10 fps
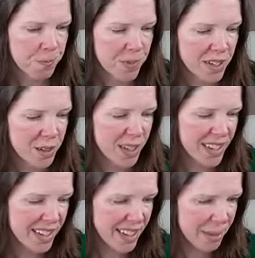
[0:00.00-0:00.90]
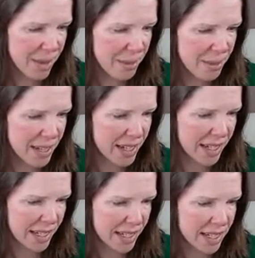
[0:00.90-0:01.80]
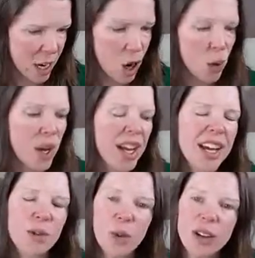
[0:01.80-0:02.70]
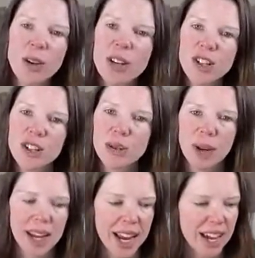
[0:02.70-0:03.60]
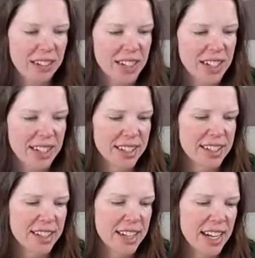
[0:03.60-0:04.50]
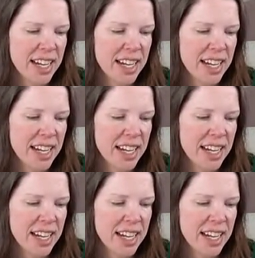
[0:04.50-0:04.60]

So I think that might be it. Oh, one question you might have is,